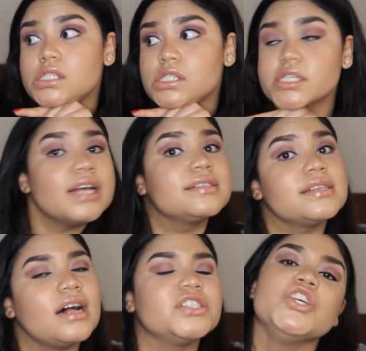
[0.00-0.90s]
Yes,
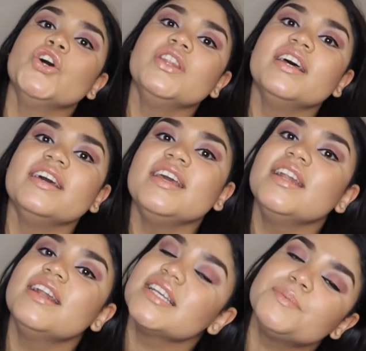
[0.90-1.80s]
I'll see you in
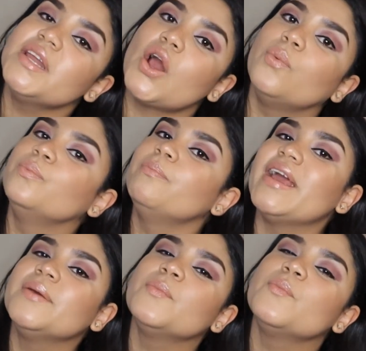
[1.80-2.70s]
the next video. Bye.